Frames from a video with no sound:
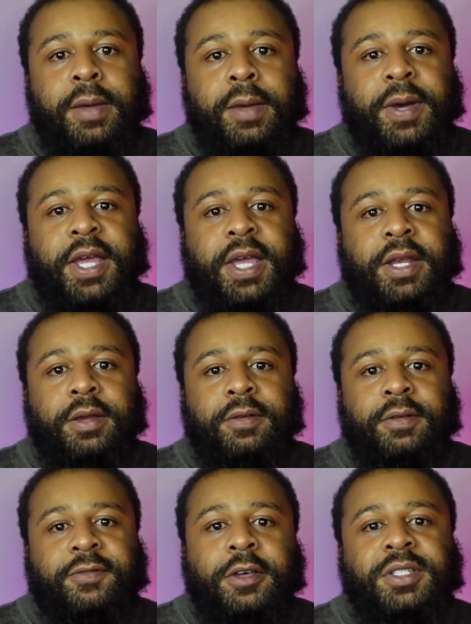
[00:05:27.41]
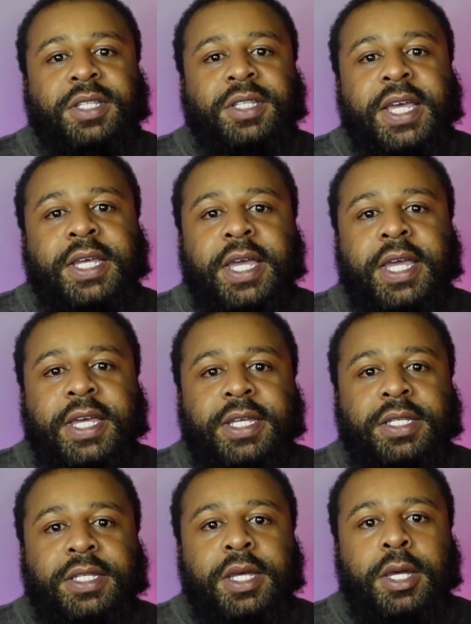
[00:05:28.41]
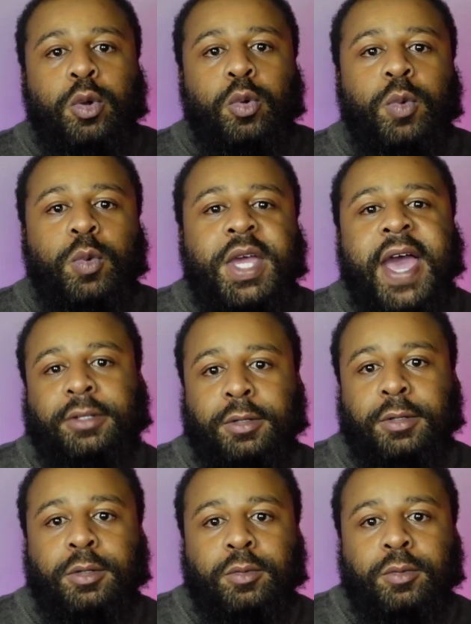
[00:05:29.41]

but first thing is We have to